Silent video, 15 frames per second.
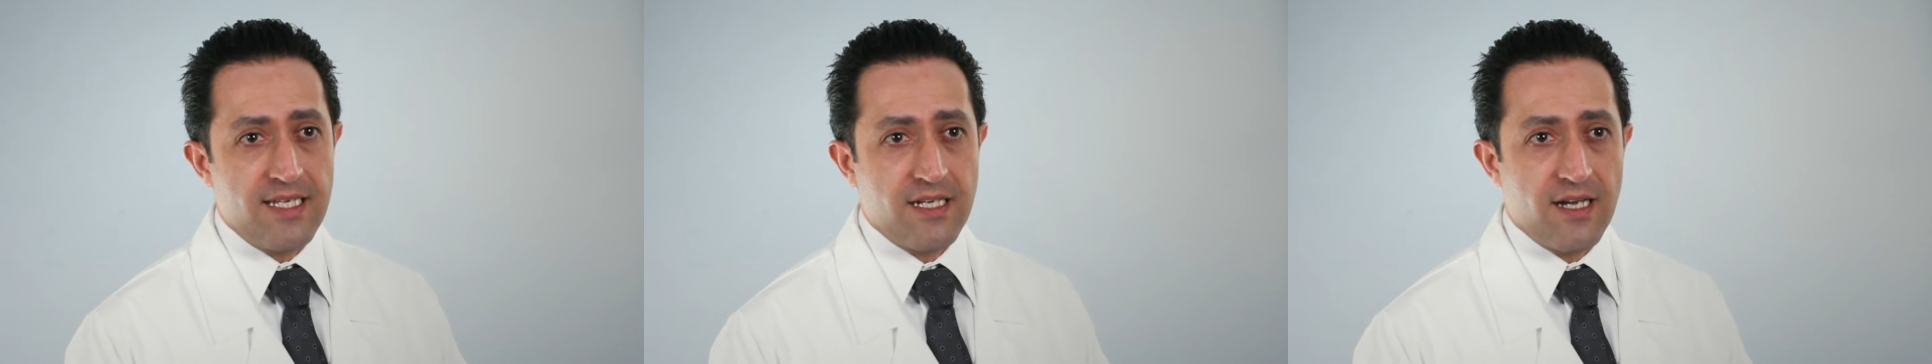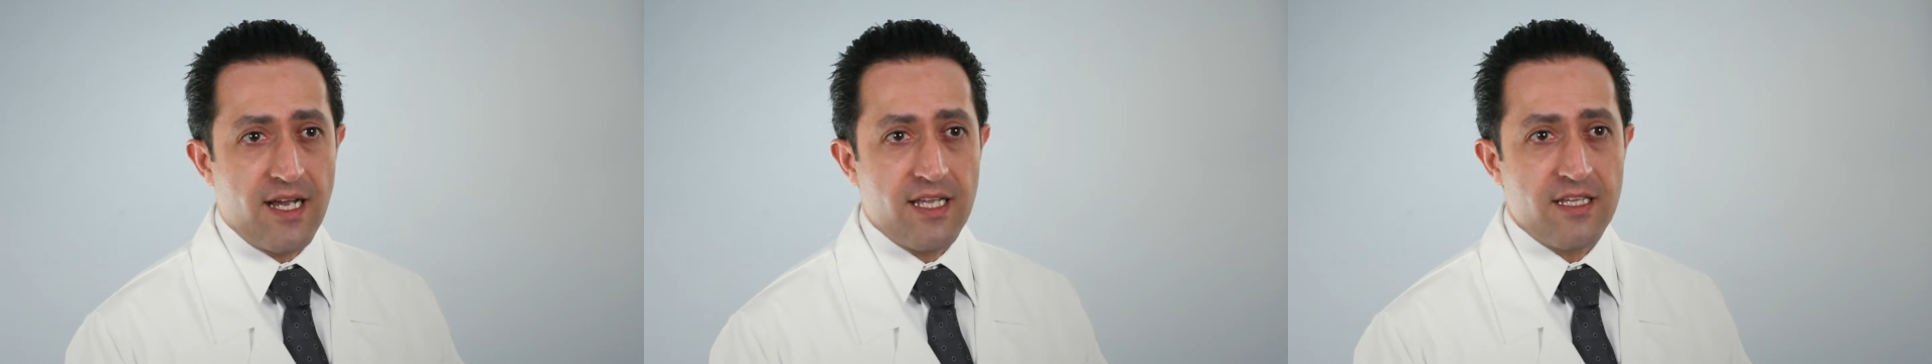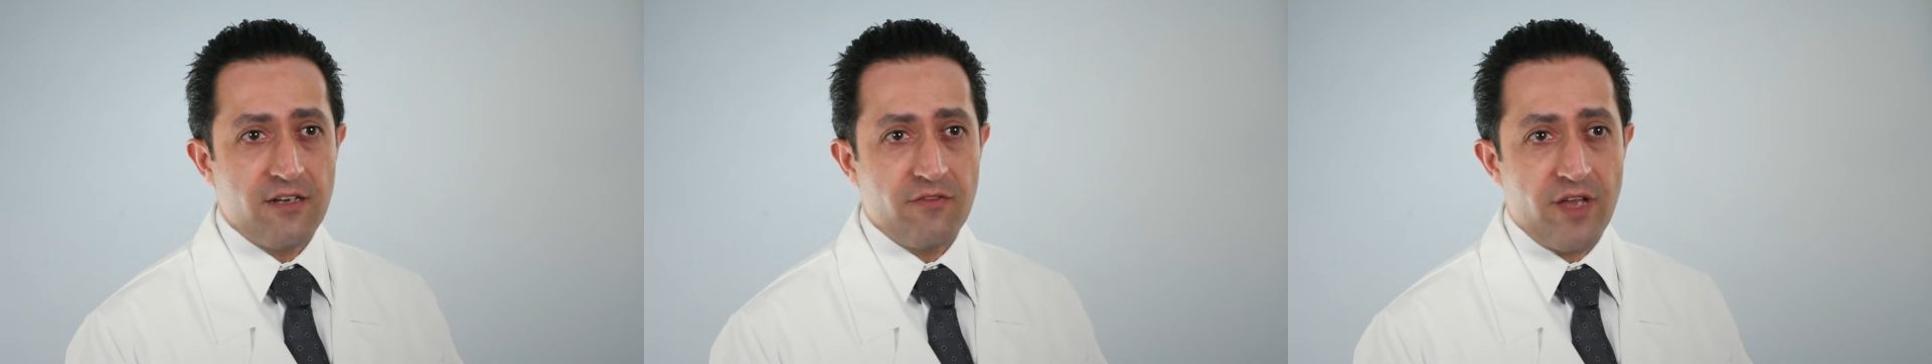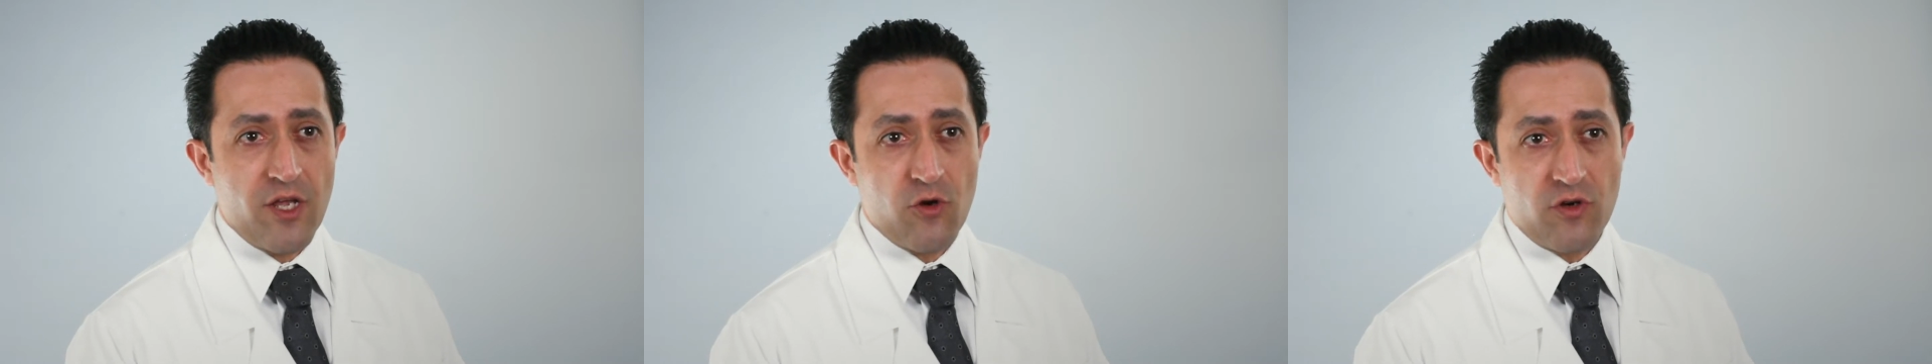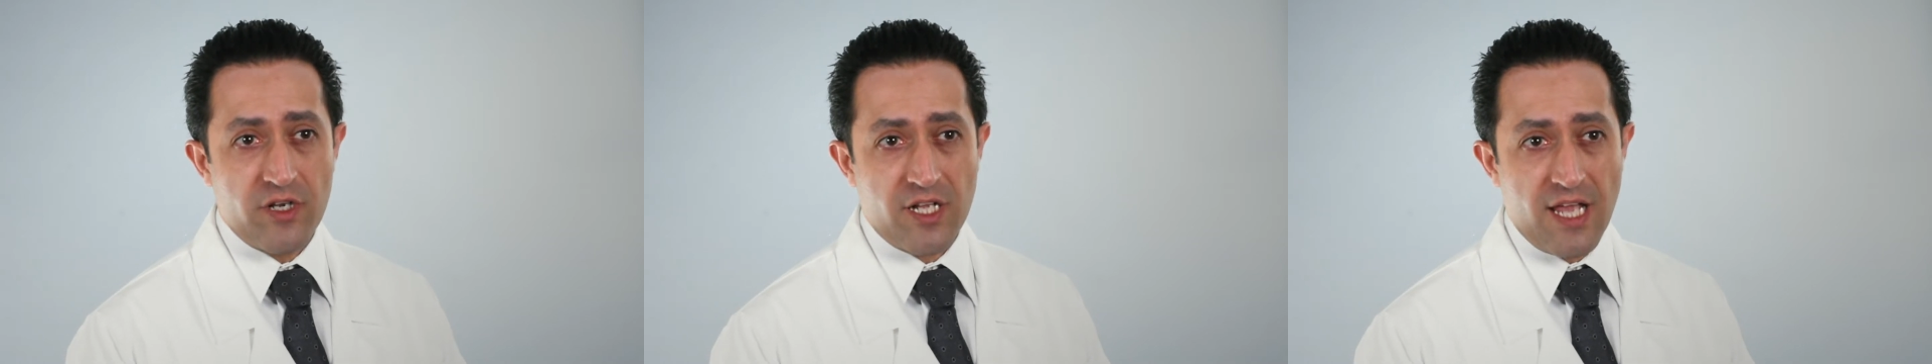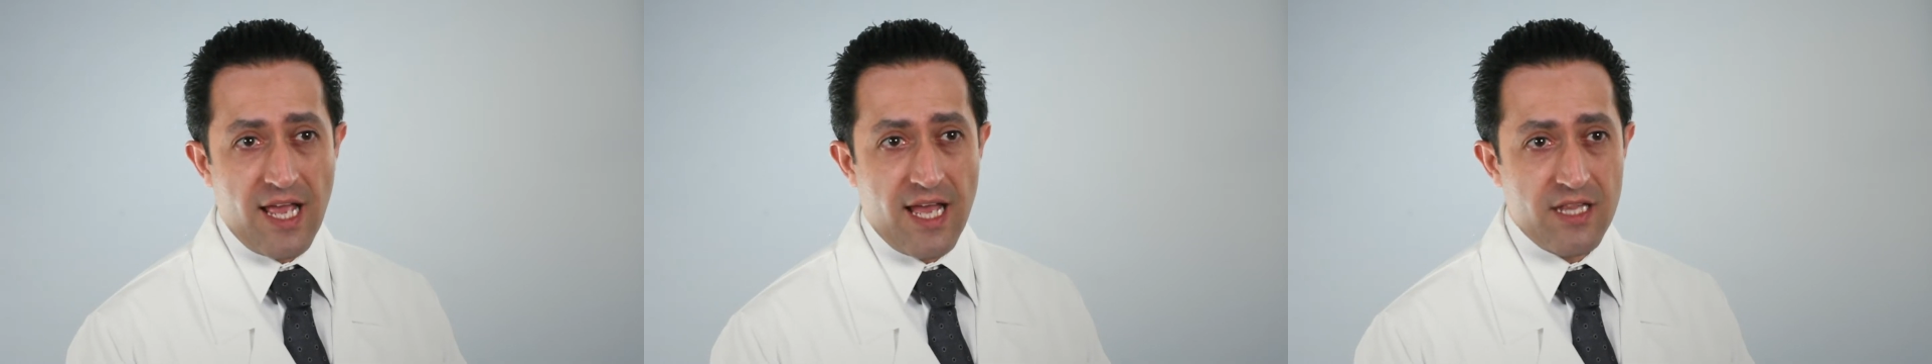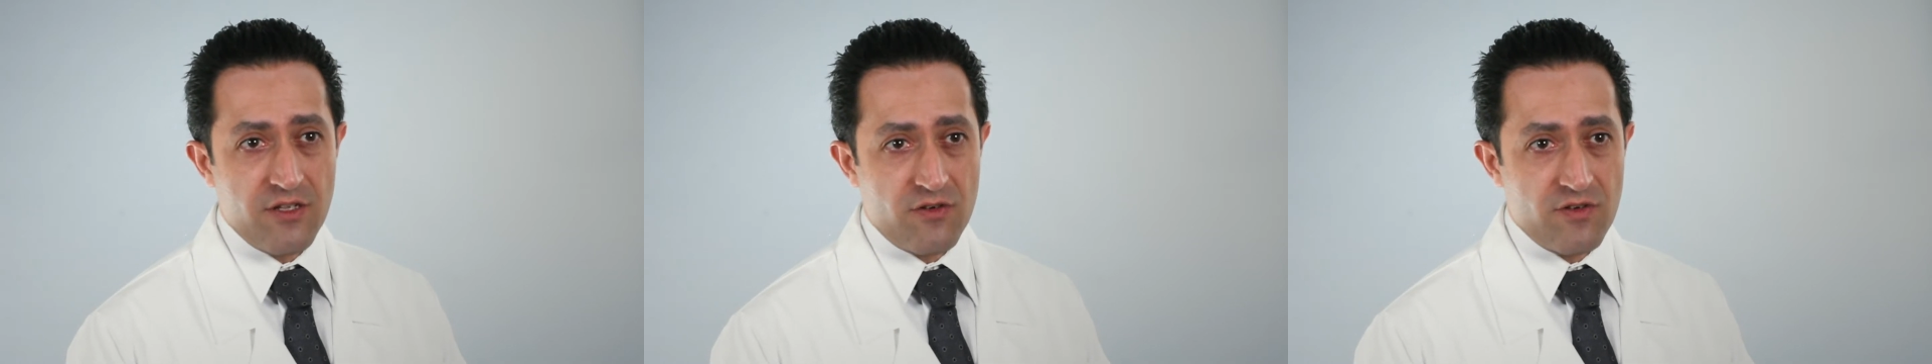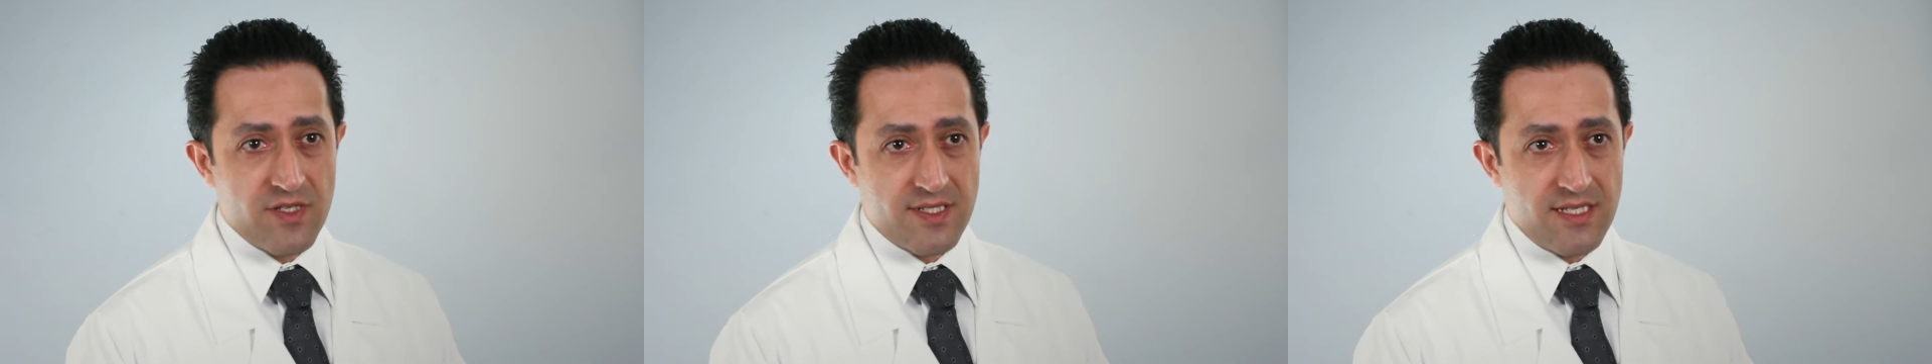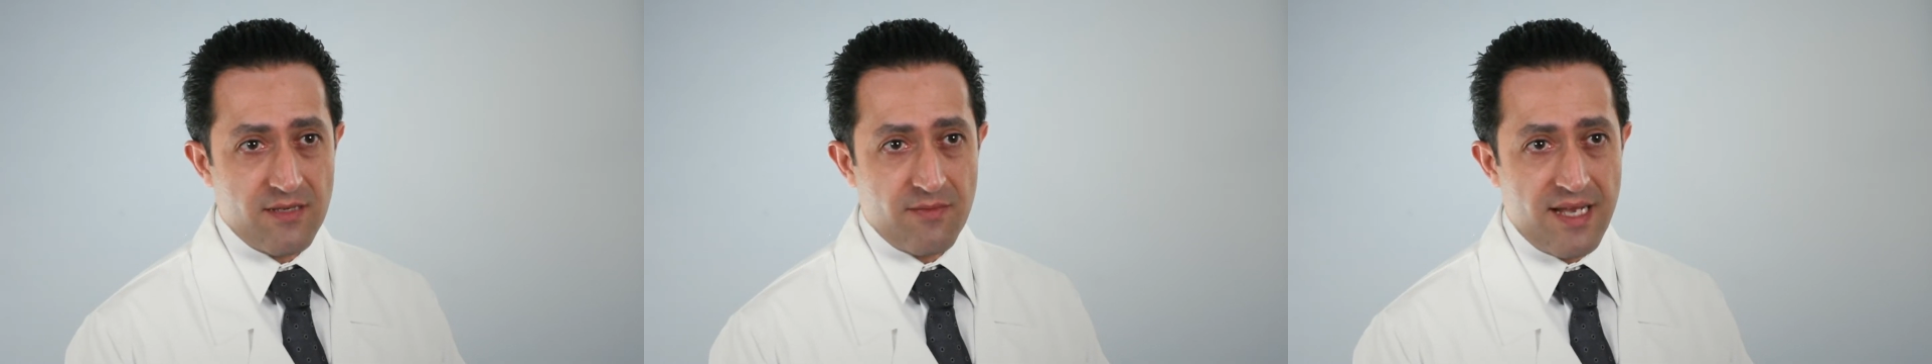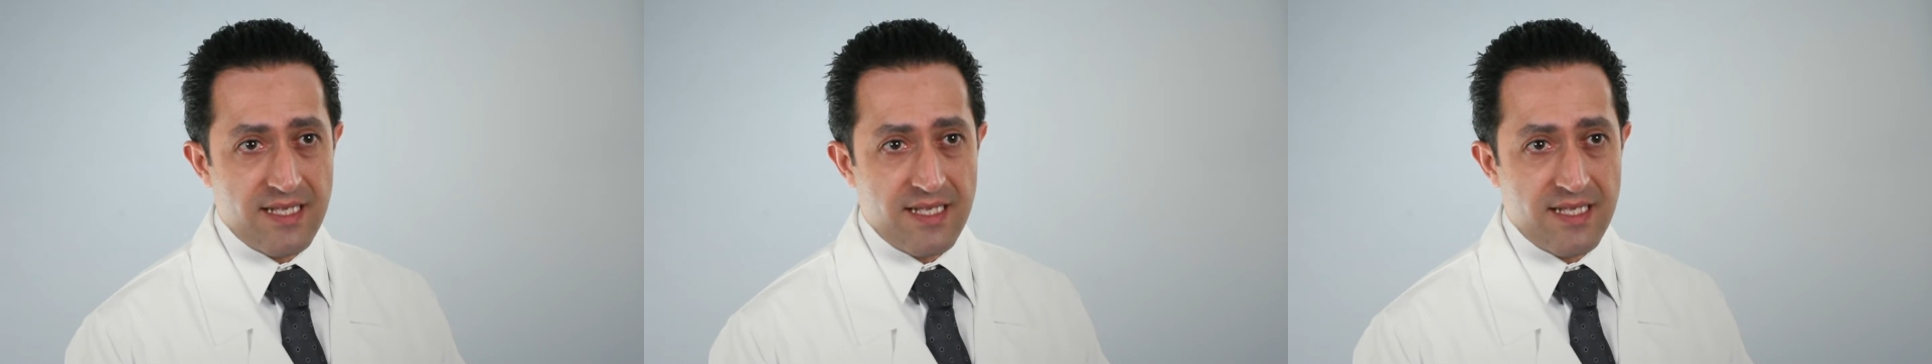kind of aortic aneurysm